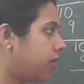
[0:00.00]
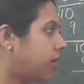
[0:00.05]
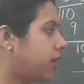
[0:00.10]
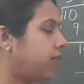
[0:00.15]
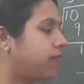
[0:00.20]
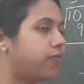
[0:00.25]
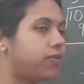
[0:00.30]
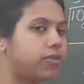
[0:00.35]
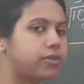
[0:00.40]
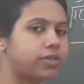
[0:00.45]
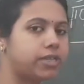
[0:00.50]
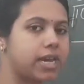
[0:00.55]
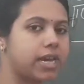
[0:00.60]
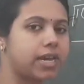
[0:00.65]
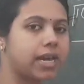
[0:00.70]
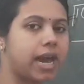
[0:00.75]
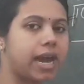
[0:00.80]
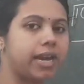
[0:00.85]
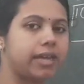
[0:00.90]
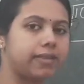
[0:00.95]
If you
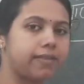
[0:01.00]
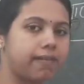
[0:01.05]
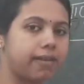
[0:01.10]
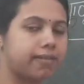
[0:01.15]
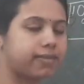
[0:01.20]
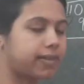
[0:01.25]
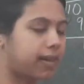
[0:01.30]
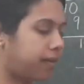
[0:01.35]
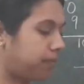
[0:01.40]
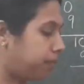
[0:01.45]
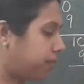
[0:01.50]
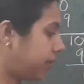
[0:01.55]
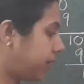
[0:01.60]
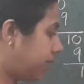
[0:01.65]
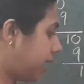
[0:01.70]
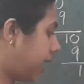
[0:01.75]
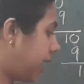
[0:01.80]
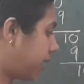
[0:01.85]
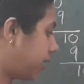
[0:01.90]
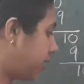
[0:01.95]
take another example
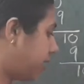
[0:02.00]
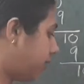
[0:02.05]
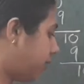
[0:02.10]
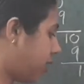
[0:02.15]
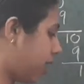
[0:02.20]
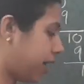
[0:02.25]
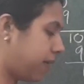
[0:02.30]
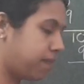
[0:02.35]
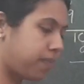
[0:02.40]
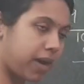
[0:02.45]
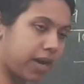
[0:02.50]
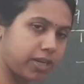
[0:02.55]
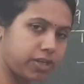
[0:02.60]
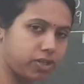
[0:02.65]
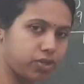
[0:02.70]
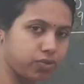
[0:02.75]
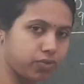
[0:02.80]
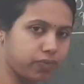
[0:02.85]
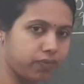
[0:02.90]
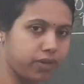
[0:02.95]
like 1 by
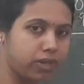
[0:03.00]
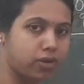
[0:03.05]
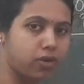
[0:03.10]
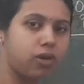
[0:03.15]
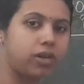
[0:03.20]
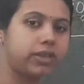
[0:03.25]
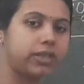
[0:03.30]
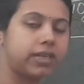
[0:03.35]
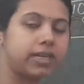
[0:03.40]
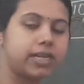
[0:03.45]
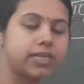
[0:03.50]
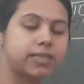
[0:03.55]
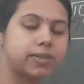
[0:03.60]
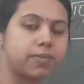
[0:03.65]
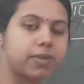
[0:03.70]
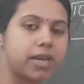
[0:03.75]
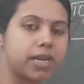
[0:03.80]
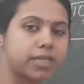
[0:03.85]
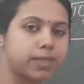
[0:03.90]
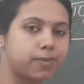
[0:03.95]
2, we know the
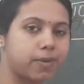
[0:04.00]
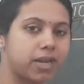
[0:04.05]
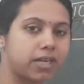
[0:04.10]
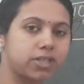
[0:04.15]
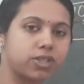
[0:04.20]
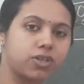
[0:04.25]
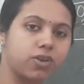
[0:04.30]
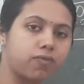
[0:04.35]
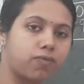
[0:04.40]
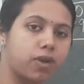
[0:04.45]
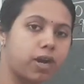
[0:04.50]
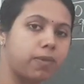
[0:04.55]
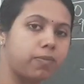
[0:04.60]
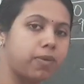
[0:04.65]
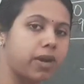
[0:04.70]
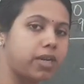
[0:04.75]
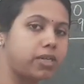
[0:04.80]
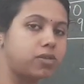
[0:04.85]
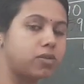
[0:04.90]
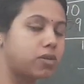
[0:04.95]
decimal expansion of 1
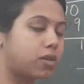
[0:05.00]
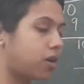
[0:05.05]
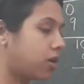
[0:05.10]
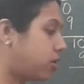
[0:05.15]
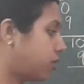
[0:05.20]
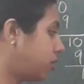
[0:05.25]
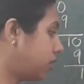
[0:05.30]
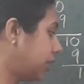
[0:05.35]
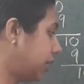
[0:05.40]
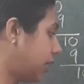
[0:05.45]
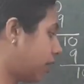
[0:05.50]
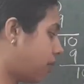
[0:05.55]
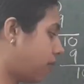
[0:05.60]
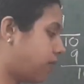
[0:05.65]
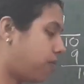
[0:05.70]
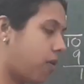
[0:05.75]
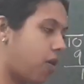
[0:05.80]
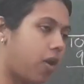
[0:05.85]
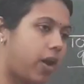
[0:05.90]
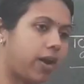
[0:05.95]
by 2 is equal to
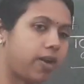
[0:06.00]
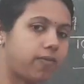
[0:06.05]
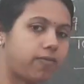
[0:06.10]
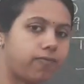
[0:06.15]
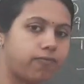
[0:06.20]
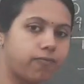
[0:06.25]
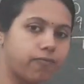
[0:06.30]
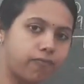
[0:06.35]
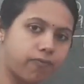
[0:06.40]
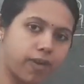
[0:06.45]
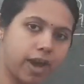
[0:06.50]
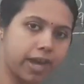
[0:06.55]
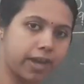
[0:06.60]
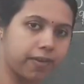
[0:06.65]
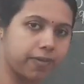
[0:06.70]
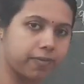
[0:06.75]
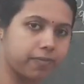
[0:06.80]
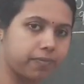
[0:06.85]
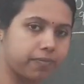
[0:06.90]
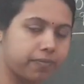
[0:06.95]

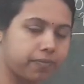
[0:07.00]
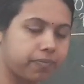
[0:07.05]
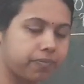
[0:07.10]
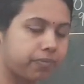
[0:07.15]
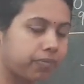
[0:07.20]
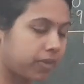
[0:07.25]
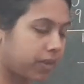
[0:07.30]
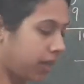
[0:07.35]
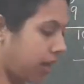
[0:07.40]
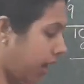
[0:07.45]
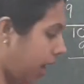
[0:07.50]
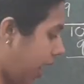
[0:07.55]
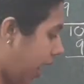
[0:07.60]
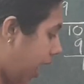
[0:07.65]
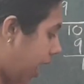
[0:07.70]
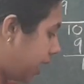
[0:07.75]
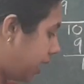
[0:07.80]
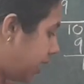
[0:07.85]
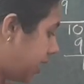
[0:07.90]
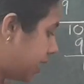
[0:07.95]
0.5.
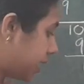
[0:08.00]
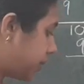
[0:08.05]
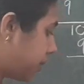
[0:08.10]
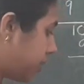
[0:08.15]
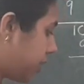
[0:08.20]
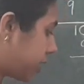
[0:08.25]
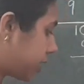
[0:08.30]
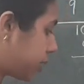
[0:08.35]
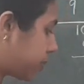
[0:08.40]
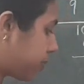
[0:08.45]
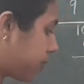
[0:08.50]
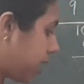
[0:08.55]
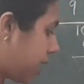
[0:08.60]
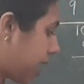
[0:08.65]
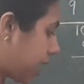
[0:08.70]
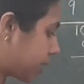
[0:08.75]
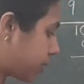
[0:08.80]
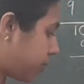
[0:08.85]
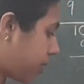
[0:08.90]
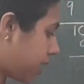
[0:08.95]
And decimal
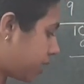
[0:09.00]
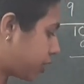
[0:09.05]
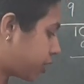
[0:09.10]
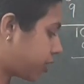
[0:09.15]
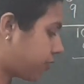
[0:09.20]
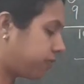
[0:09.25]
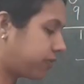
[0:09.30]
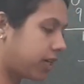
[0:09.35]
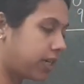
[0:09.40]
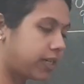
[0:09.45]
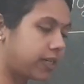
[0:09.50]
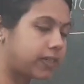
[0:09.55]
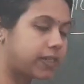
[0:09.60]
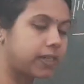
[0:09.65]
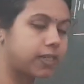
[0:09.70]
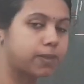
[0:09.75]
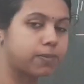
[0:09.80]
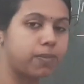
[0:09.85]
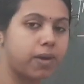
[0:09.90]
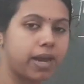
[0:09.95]
expansion of
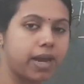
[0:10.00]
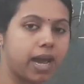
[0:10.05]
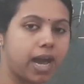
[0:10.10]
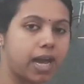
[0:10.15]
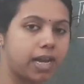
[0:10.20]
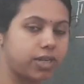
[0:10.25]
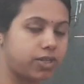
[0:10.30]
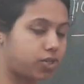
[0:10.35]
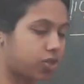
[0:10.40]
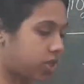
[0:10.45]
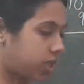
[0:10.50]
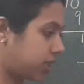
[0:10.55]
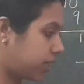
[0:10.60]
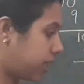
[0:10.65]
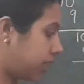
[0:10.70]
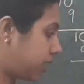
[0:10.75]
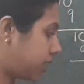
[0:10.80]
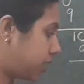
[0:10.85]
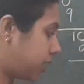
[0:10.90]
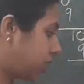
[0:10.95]
36 by 100,
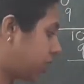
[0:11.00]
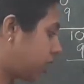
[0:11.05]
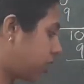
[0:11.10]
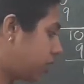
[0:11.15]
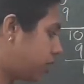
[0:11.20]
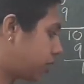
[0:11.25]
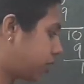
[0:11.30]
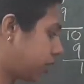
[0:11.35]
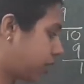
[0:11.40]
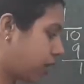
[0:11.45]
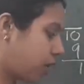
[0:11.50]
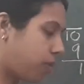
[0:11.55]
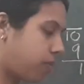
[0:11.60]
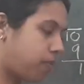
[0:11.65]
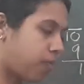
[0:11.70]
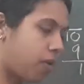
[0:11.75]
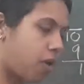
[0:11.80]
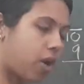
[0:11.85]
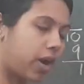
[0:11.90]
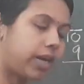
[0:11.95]
that is equal to
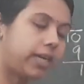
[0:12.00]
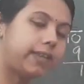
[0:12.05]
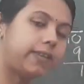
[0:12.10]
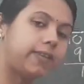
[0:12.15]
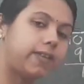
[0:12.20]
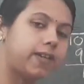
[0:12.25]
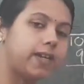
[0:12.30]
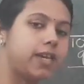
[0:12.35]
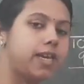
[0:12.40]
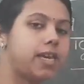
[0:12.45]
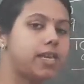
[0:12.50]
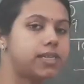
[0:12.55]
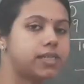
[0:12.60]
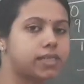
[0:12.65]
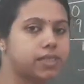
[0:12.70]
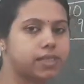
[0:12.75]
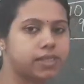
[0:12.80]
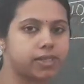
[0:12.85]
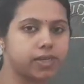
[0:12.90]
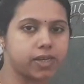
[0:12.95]

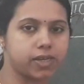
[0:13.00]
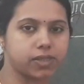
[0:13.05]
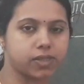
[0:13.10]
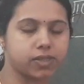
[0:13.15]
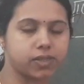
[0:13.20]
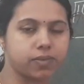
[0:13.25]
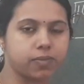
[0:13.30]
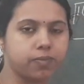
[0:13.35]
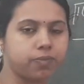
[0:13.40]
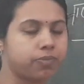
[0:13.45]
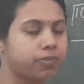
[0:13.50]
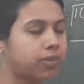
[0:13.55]
0.36.